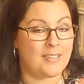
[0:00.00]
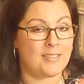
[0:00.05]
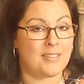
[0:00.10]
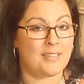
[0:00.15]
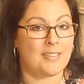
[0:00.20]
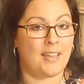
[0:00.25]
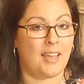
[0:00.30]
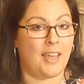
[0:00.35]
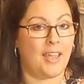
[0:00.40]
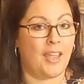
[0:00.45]

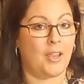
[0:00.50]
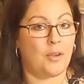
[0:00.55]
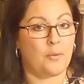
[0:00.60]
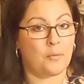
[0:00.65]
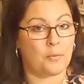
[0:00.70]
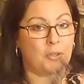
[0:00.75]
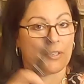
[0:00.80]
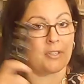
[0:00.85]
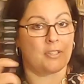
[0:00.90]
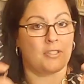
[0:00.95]

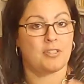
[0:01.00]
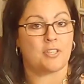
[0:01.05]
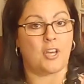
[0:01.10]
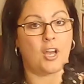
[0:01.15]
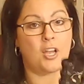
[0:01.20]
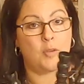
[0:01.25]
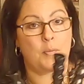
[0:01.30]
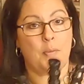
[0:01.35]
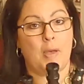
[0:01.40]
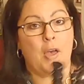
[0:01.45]
Today we're going to
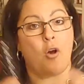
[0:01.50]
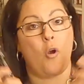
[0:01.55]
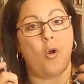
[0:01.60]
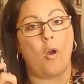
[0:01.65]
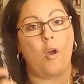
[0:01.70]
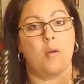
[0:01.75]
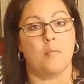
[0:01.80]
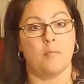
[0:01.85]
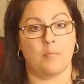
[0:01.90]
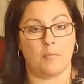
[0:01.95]
talk
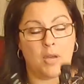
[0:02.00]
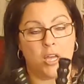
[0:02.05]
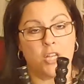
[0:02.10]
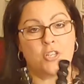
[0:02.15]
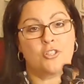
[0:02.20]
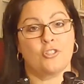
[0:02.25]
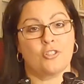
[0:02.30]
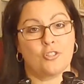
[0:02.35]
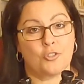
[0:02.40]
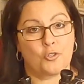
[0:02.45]
about
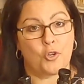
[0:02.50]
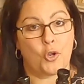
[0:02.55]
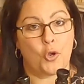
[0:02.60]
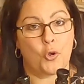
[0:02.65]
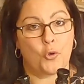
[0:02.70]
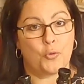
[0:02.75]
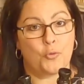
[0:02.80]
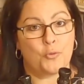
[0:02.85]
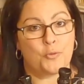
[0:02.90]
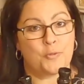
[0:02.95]
modular
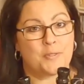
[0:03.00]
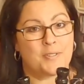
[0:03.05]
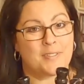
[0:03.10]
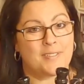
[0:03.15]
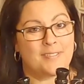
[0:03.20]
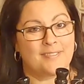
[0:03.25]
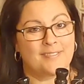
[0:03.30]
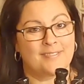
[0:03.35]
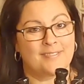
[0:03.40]
hose.